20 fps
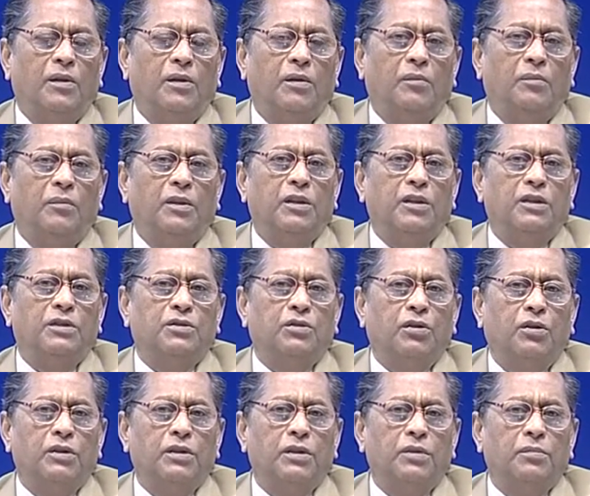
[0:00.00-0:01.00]
but the
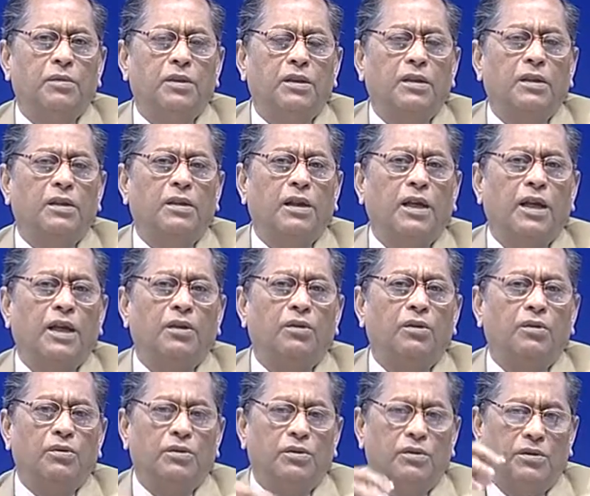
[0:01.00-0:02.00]
Soderberg
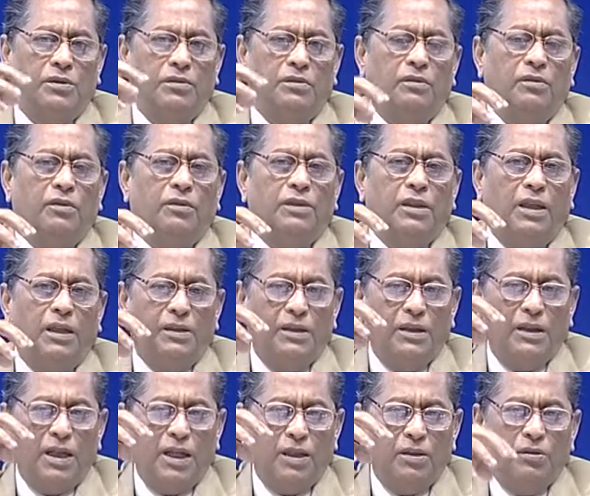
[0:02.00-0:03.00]
anodes or the other
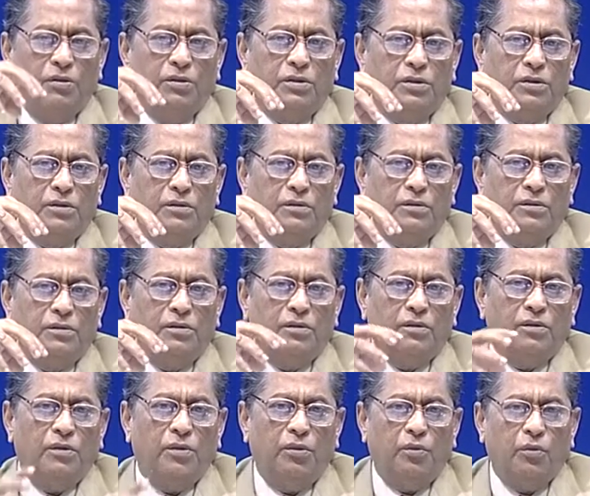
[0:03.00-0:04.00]
anodes
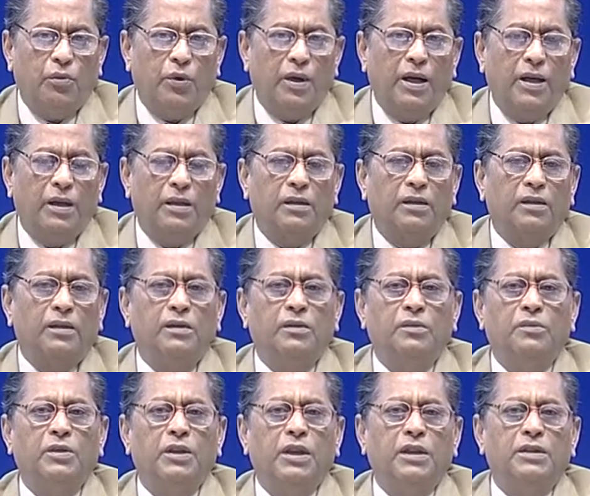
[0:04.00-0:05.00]
where
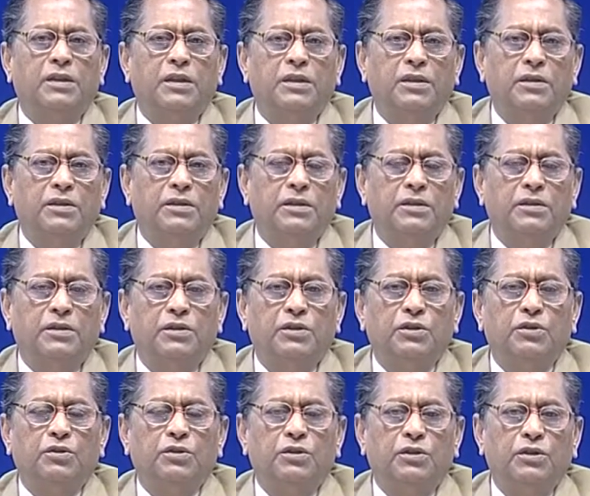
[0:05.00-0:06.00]
we are generating
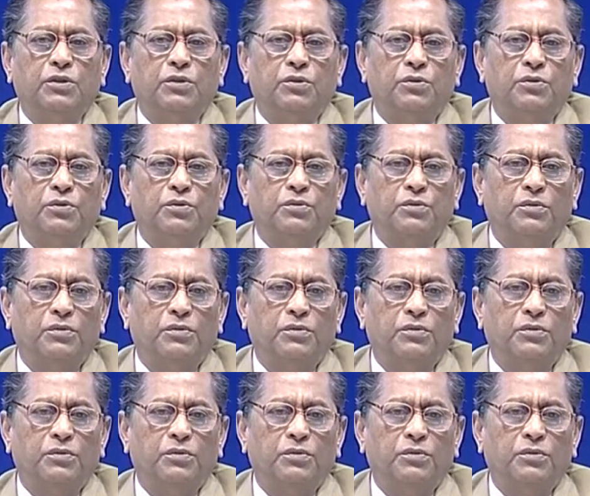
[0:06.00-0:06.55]
CO2,